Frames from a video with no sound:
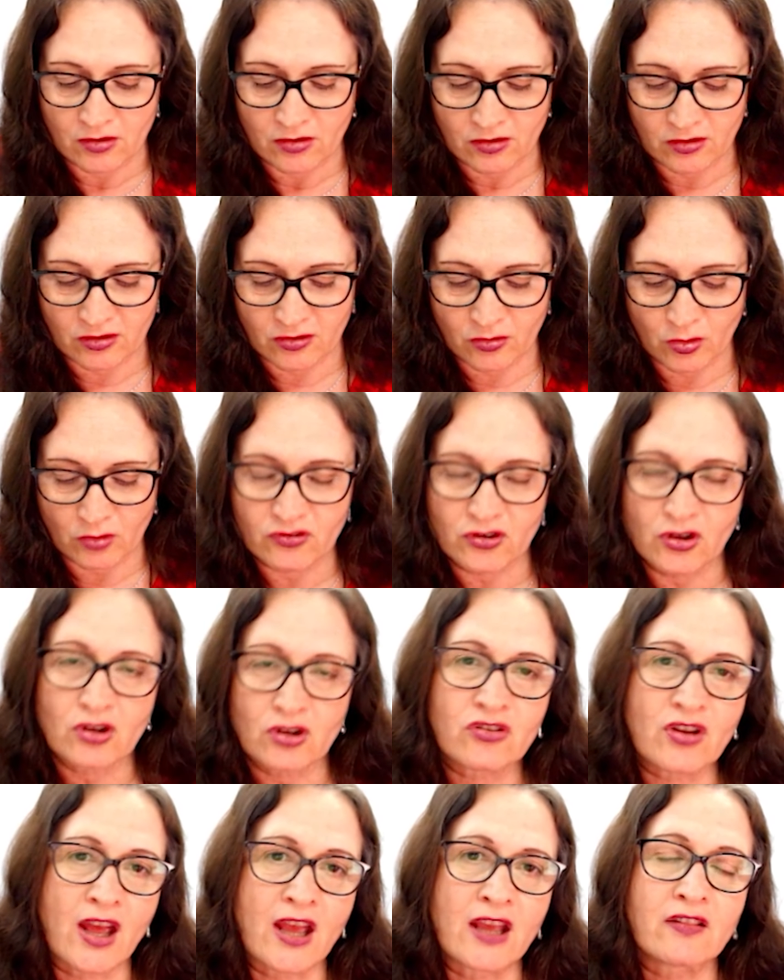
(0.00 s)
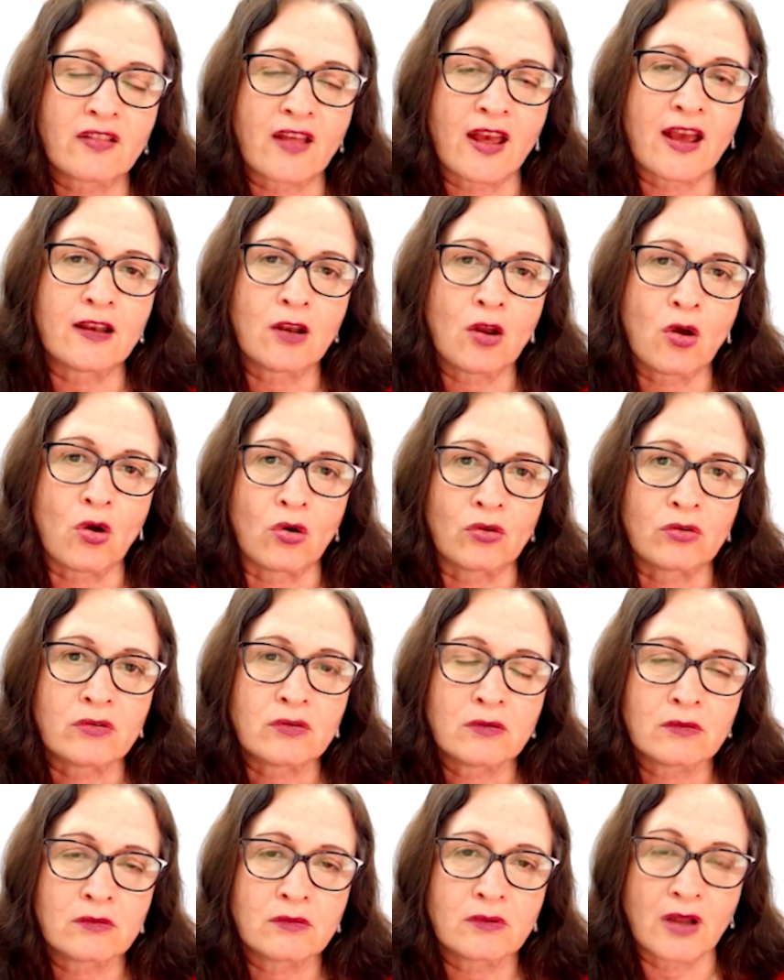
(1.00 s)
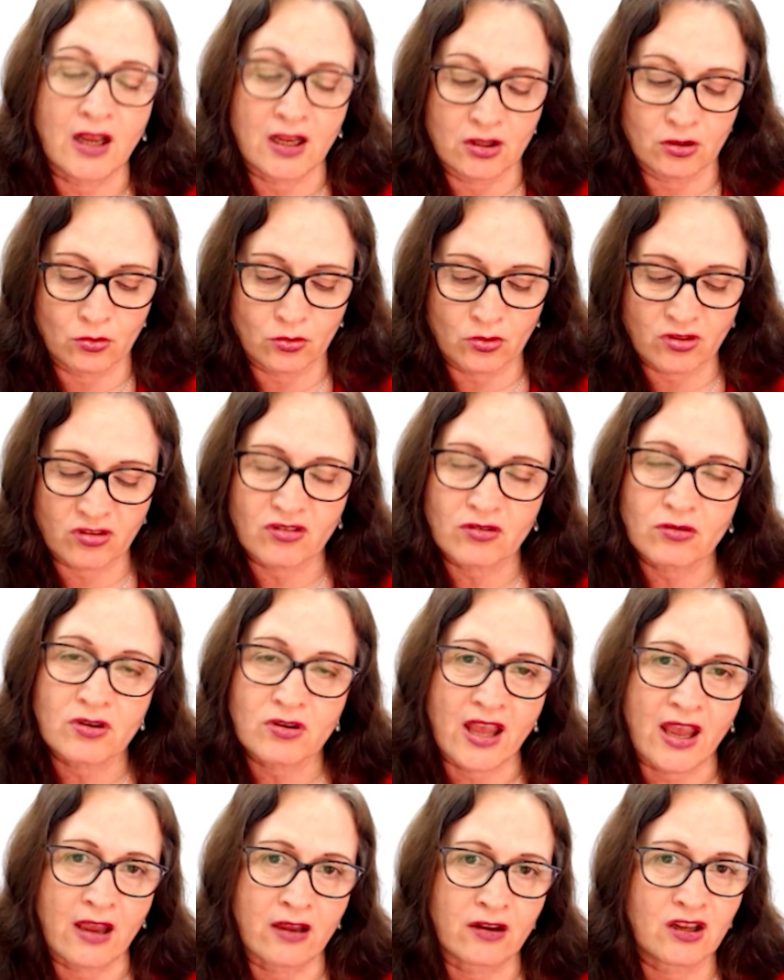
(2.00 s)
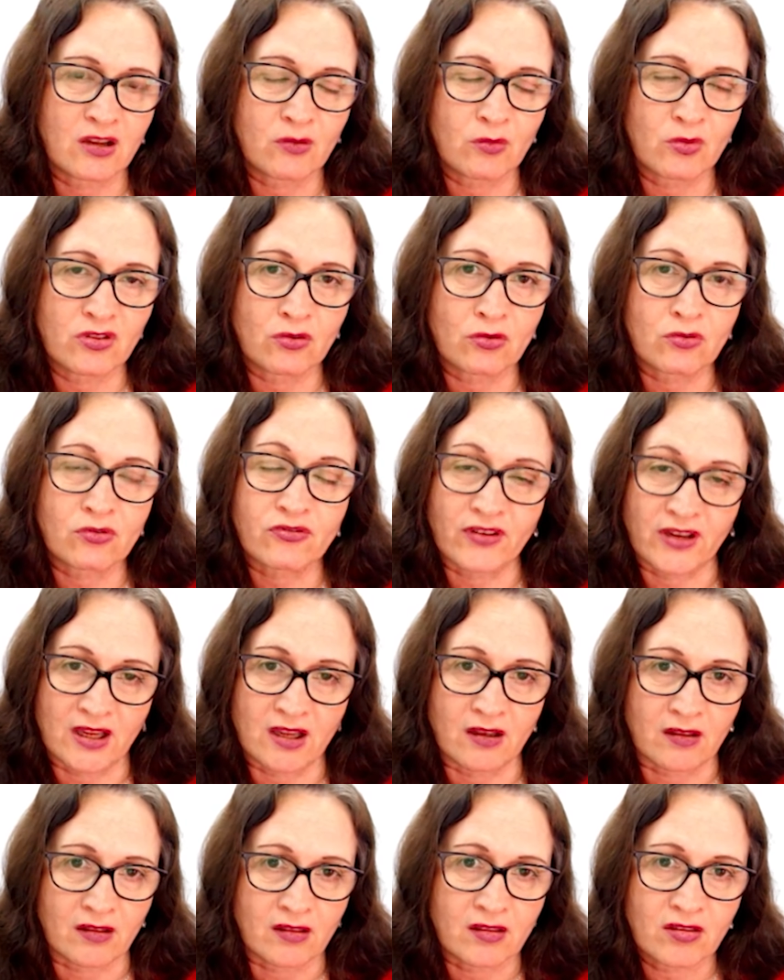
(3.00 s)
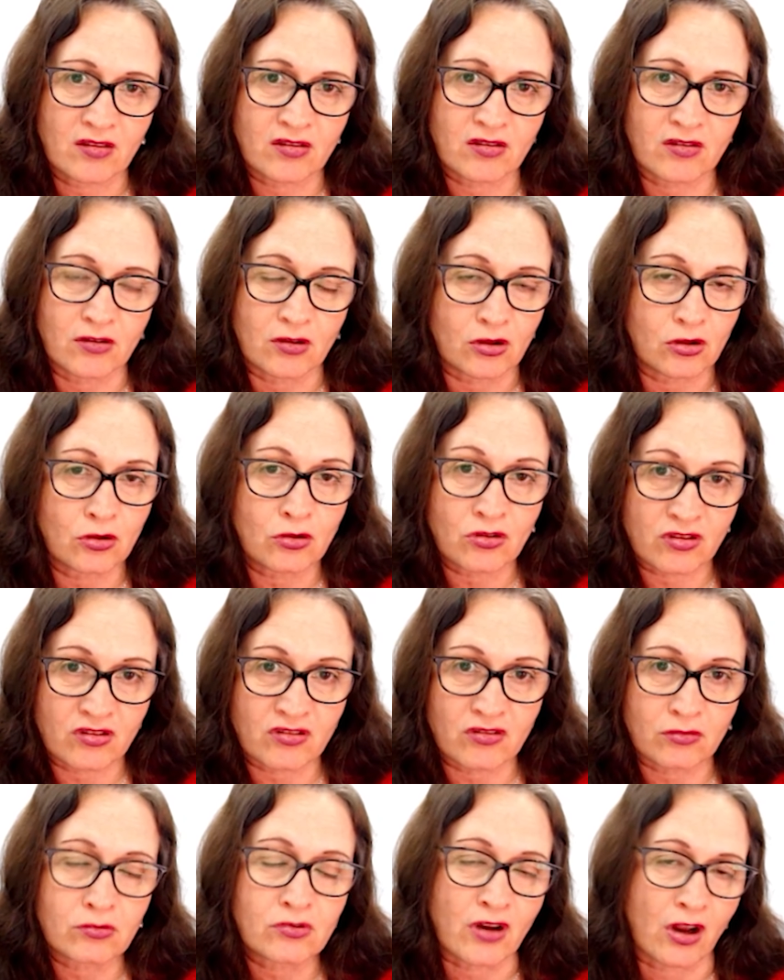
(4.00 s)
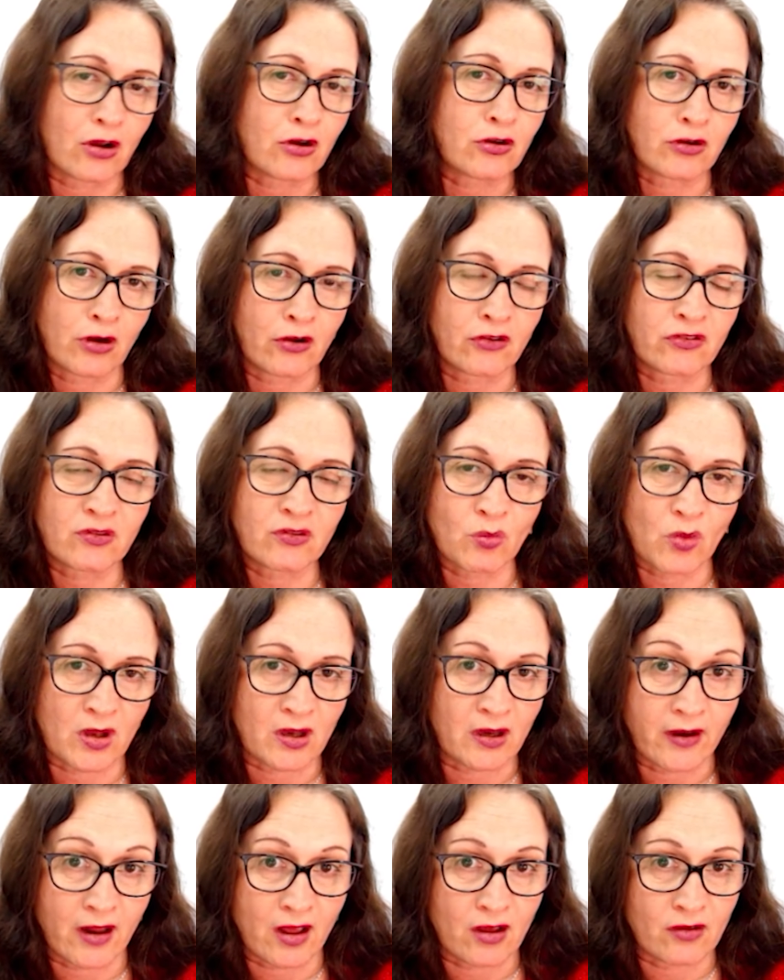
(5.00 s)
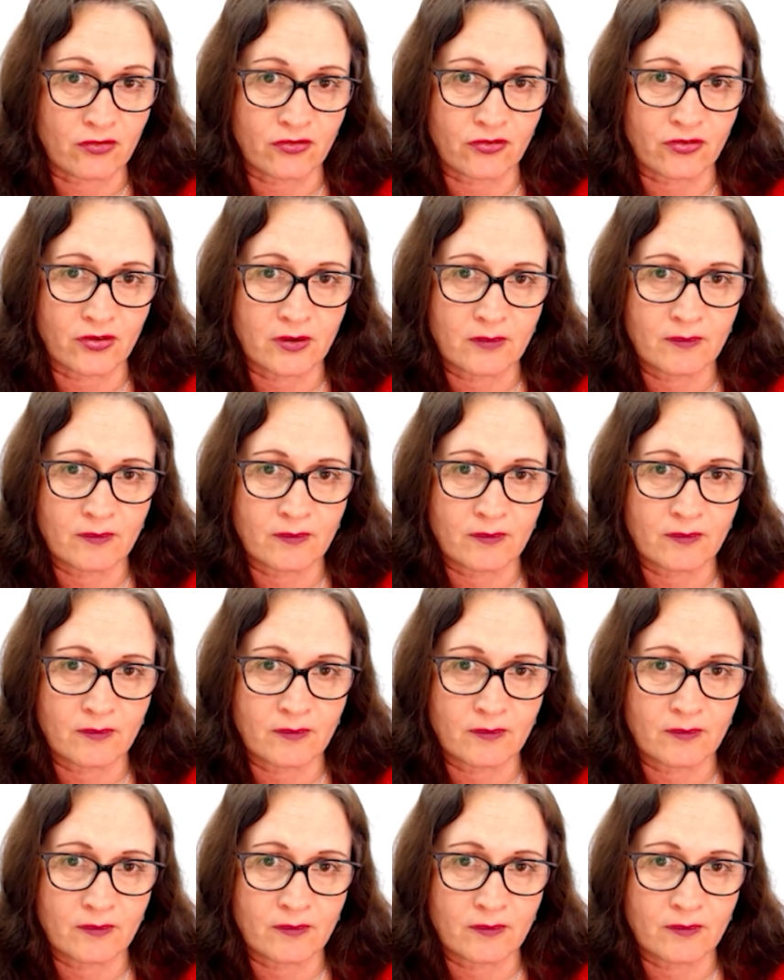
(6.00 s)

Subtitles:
So if you take that long and you're still counting with your fingers, you still don't know them well enough.